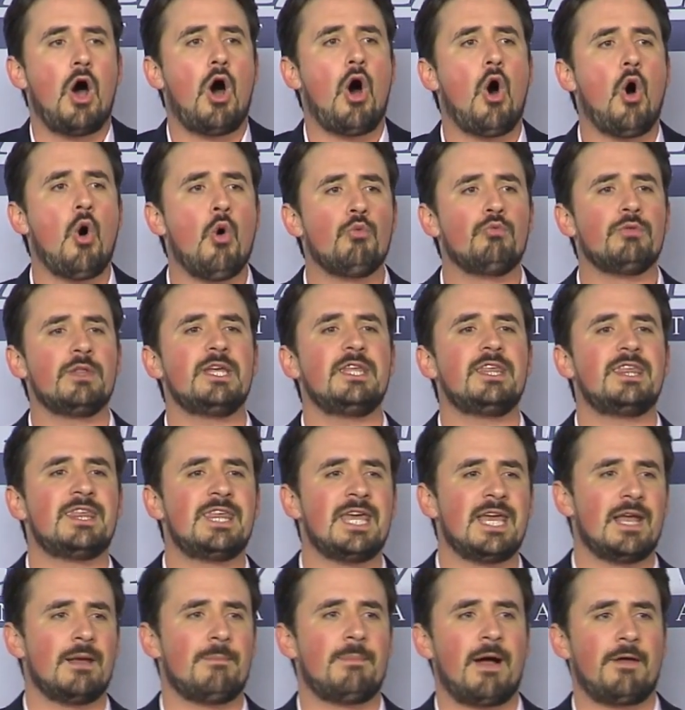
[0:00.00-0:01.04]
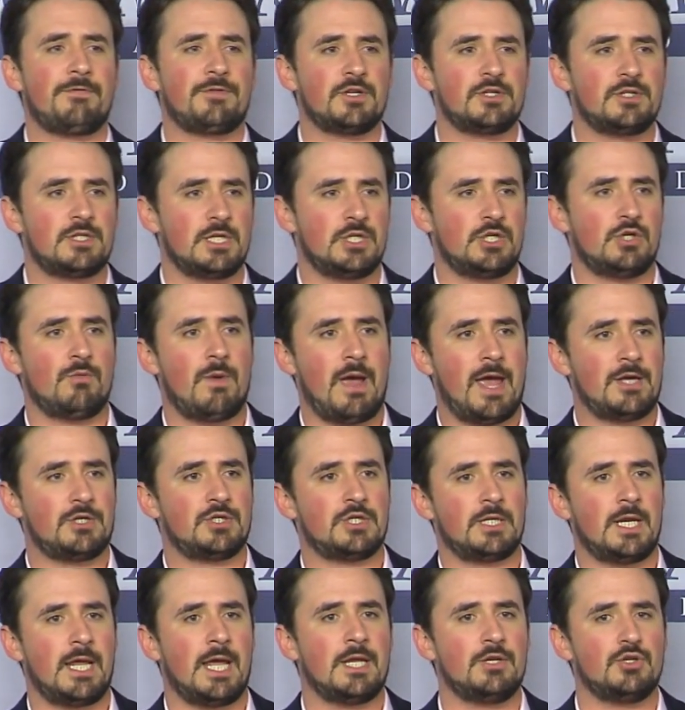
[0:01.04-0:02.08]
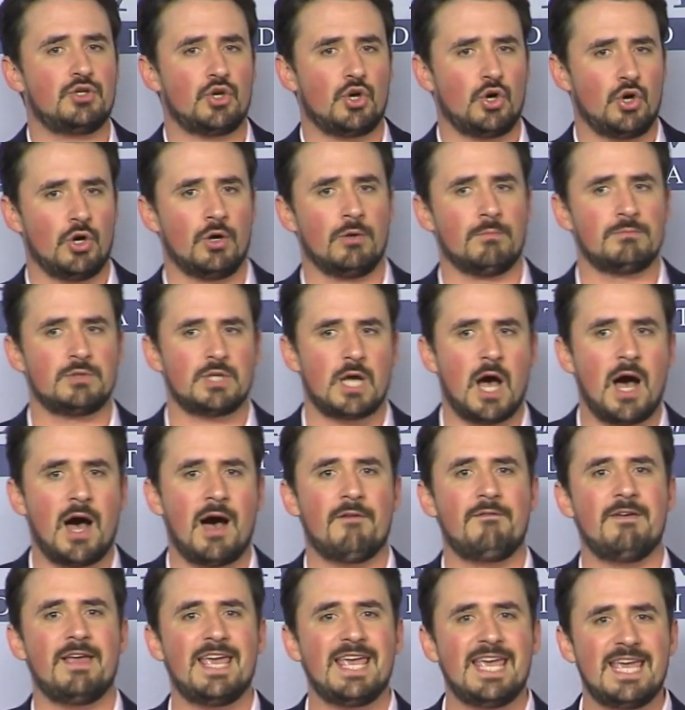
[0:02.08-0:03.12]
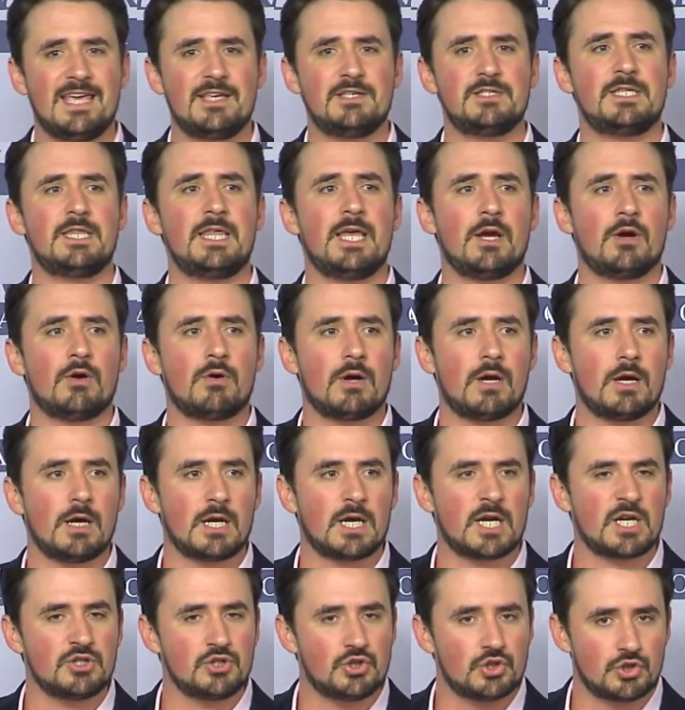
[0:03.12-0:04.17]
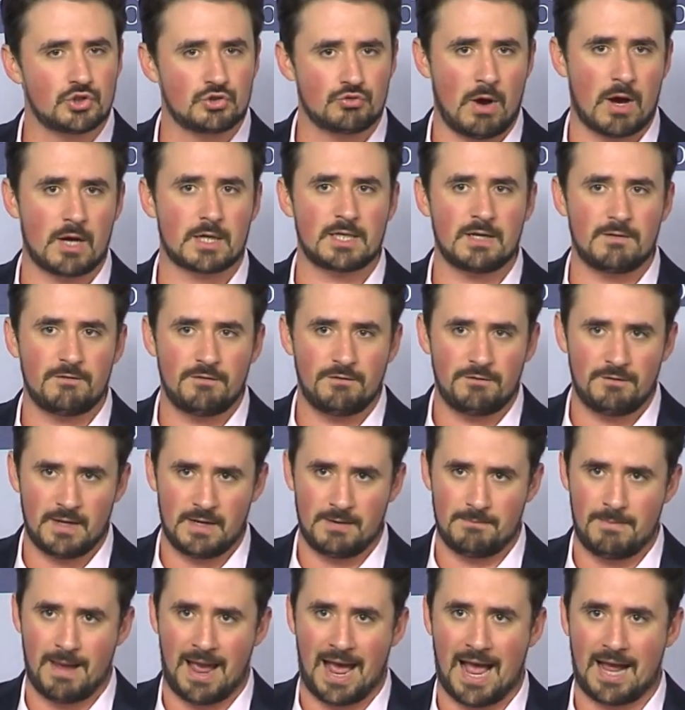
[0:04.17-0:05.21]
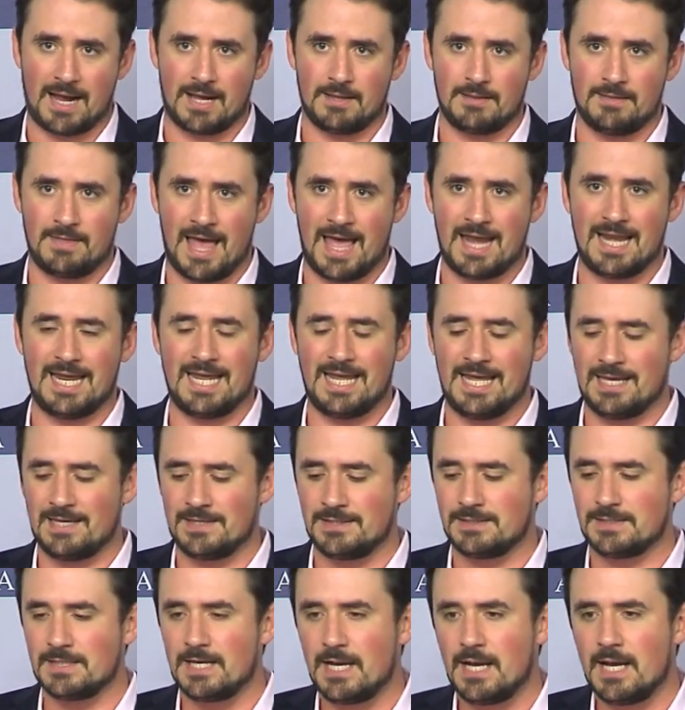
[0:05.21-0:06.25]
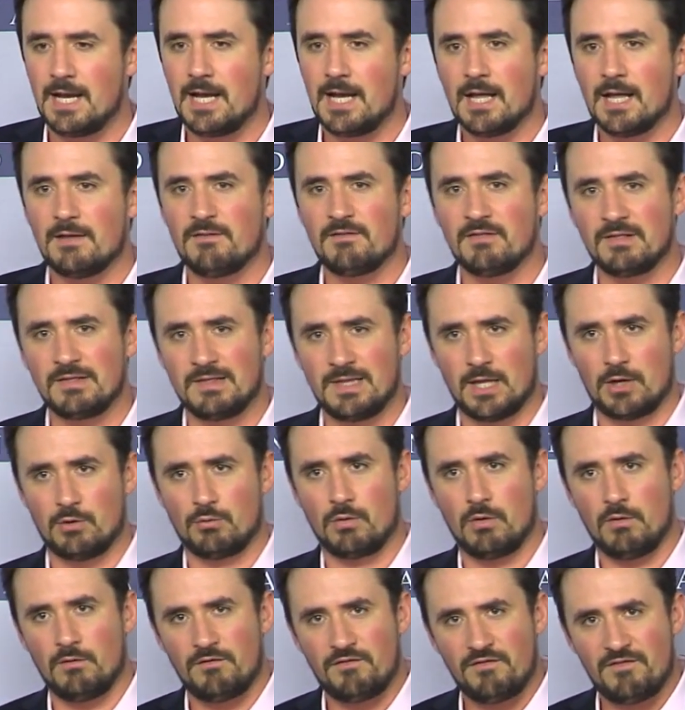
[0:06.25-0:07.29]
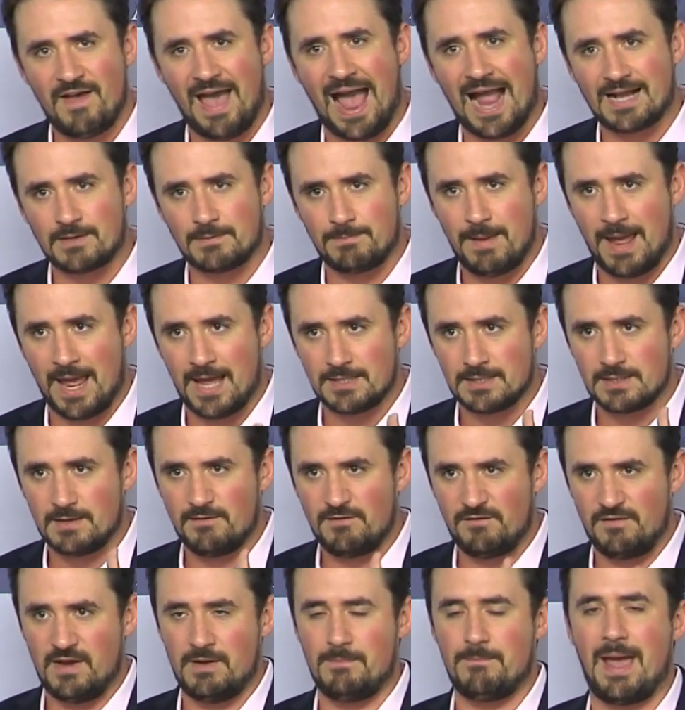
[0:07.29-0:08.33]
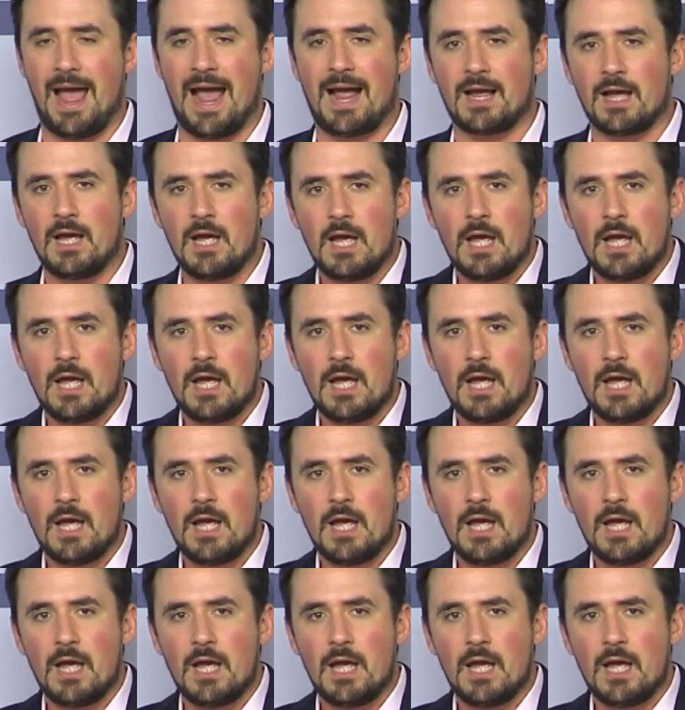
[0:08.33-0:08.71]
Only think about the situation in terms of is there constructive feedback that is literal fact based feedback?